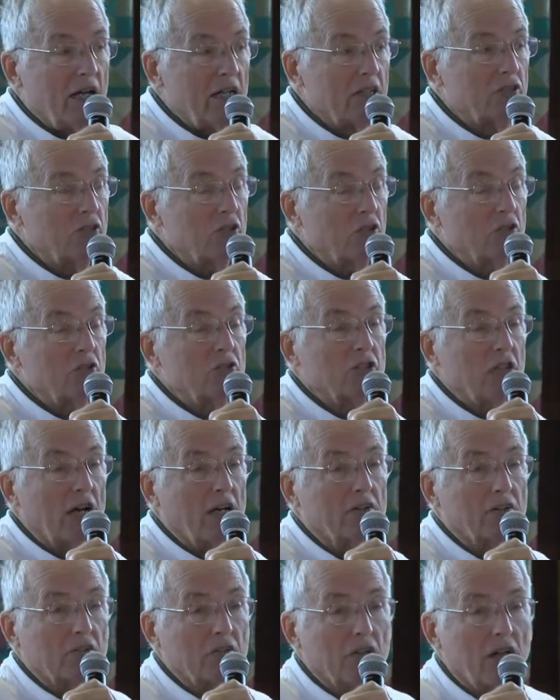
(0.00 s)
It turns
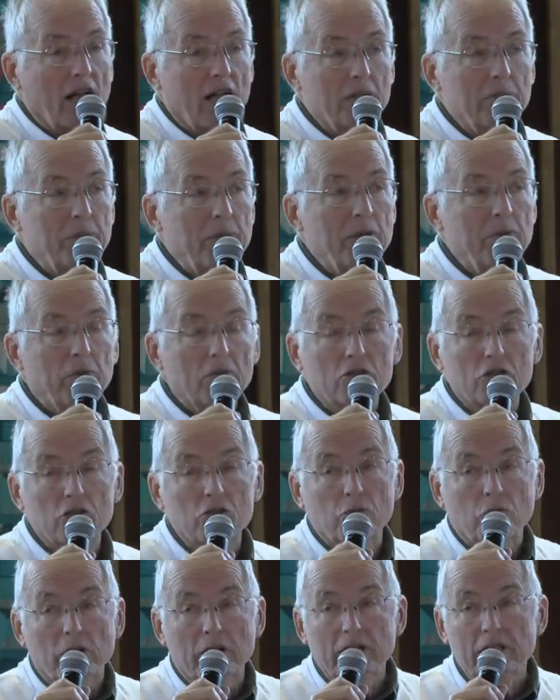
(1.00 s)
out there are a lot of people
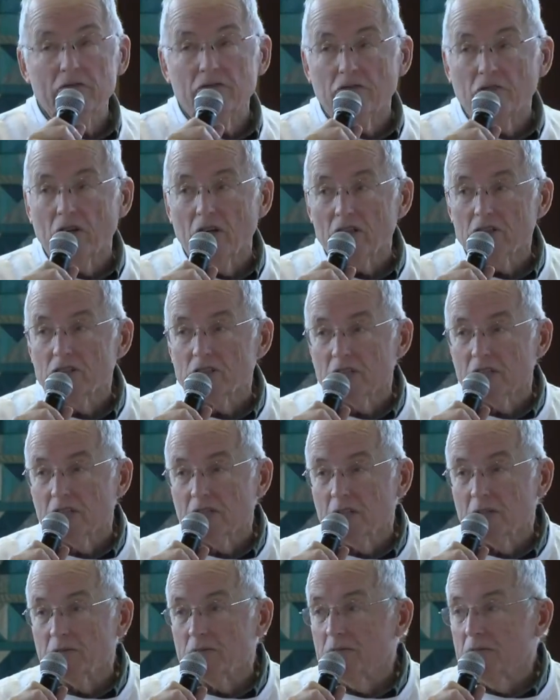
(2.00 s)
just waiting for us to
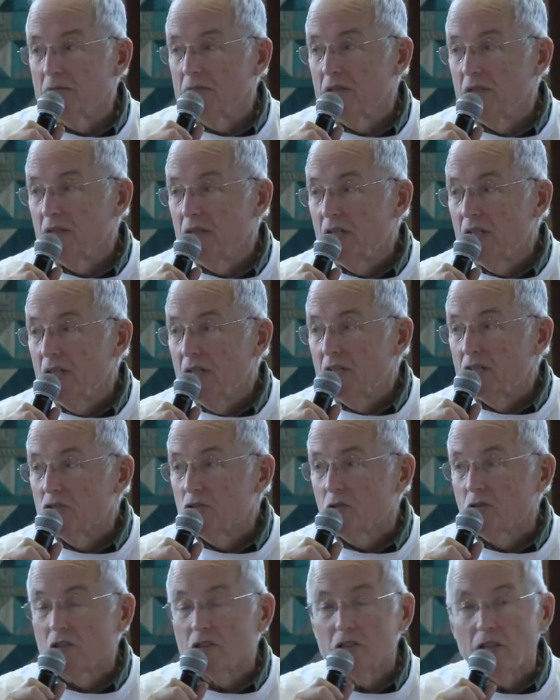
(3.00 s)
come
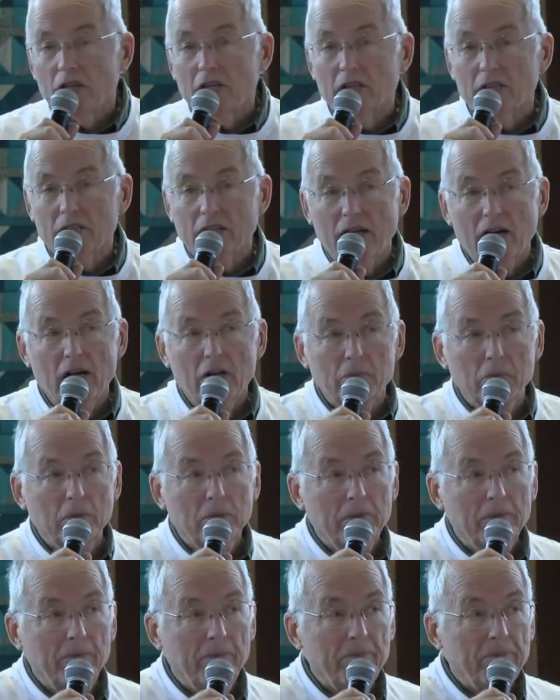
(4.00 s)
so that they can help.
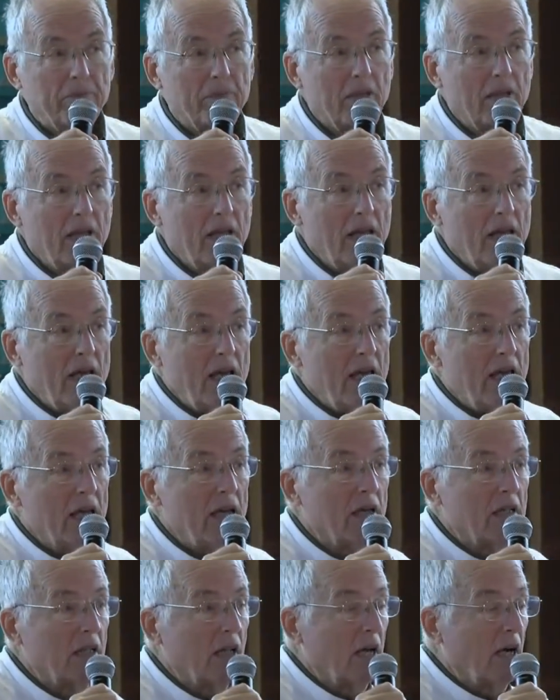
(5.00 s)

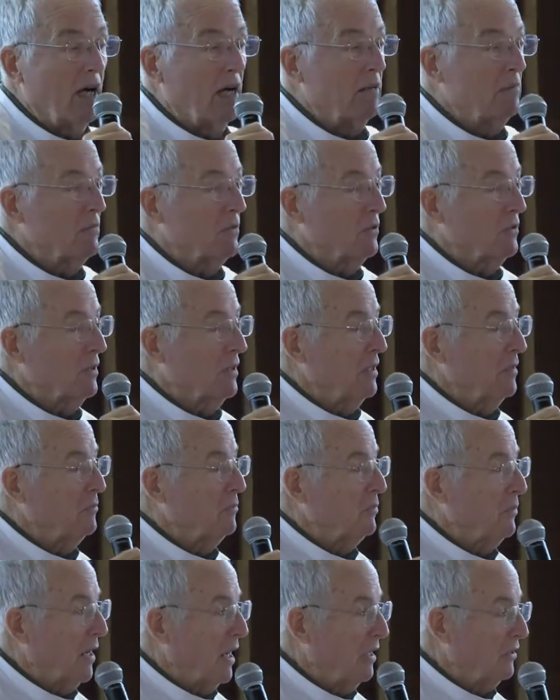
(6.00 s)
And I'm
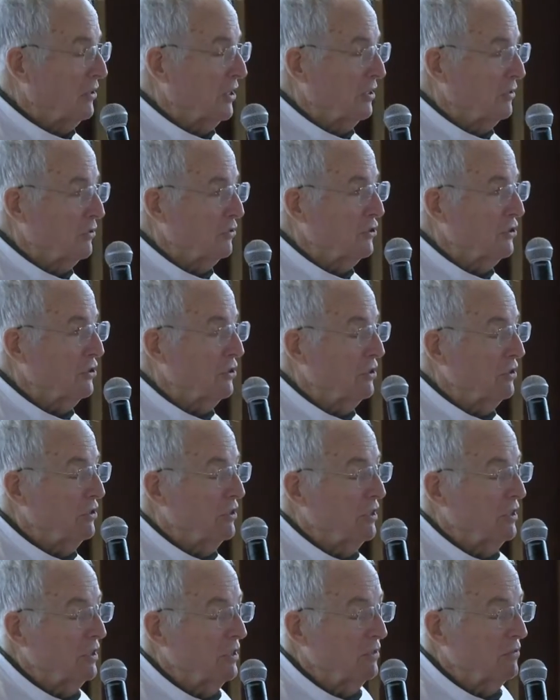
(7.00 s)
proud to
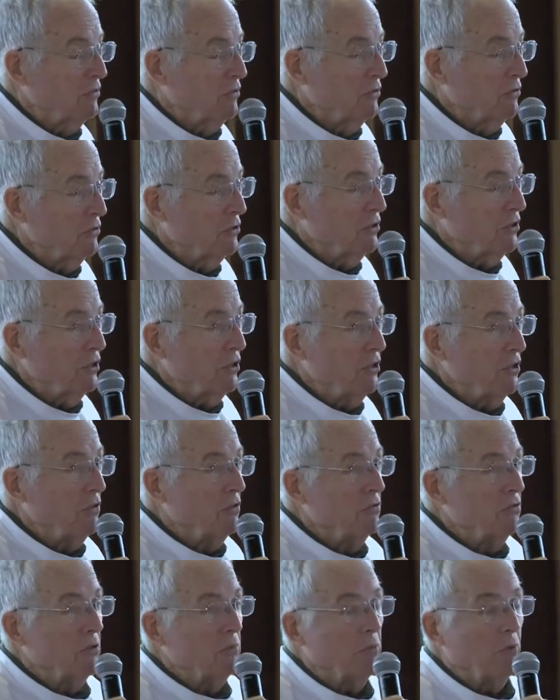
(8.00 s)
introduce to
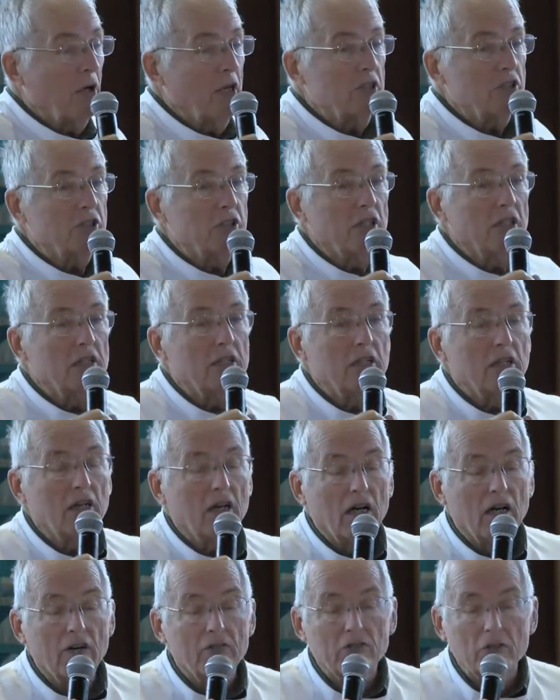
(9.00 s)
you the president
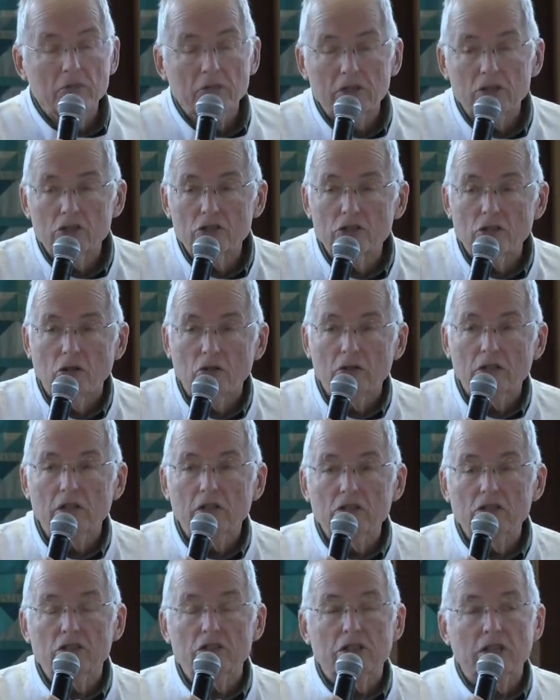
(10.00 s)
of the
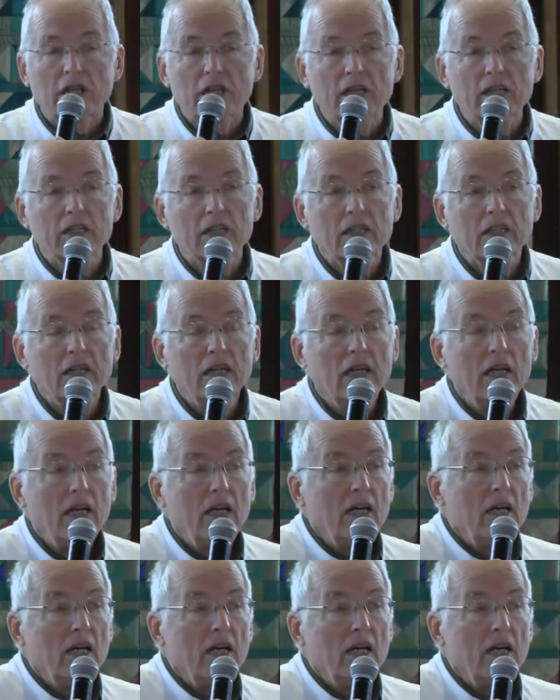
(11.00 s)
Minnesota State